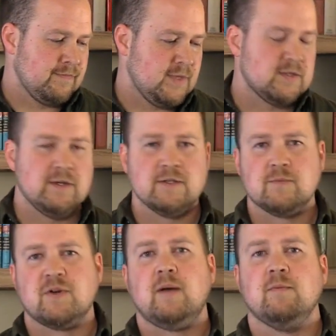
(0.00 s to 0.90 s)
And so here's the
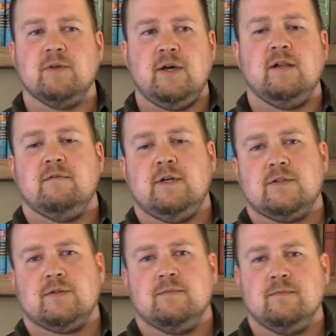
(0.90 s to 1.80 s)
problem with all of
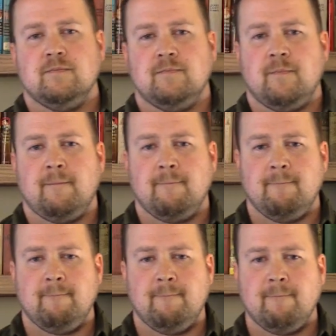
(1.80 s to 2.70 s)
us.
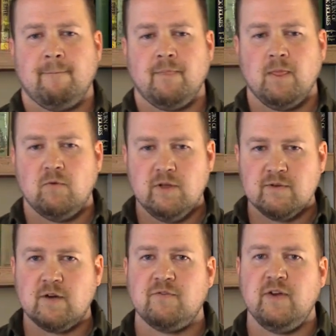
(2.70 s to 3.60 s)
We've
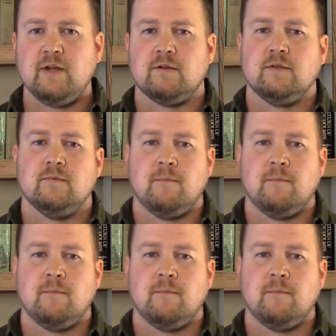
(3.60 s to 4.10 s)
all failed.